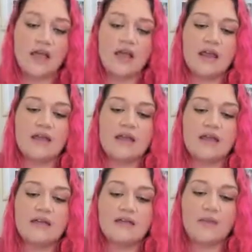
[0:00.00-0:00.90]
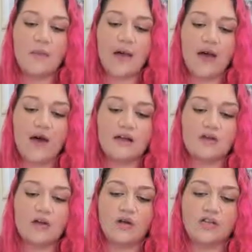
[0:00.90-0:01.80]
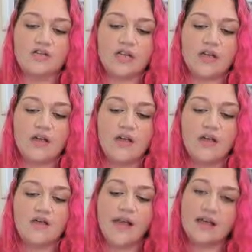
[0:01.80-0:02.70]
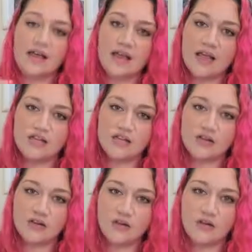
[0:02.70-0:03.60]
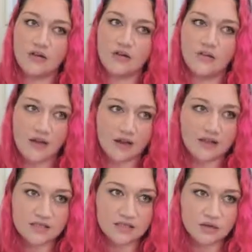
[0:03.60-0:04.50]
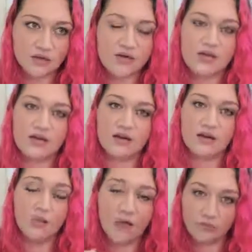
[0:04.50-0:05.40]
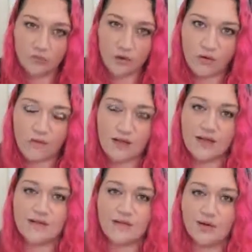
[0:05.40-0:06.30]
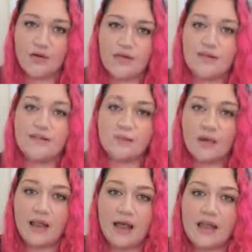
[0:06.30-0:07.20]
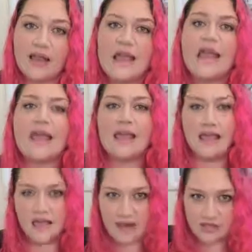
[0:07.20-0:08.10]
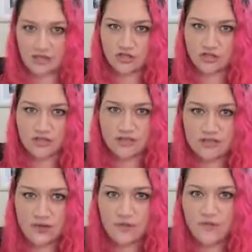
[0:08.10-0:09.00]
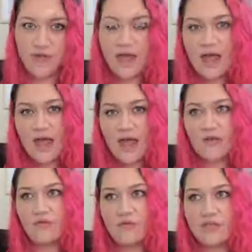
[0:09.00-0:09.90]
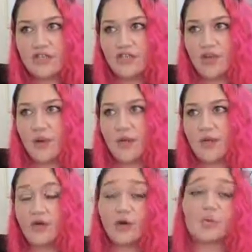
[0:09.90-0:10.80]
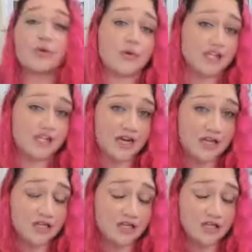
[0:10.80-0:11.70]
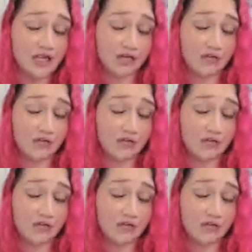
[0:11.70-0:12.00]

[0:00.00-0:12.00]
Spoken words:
it is about acknowledging that connection, that custodian, or that role the custodian is playing in connection to yourself, and really showing your appreciation and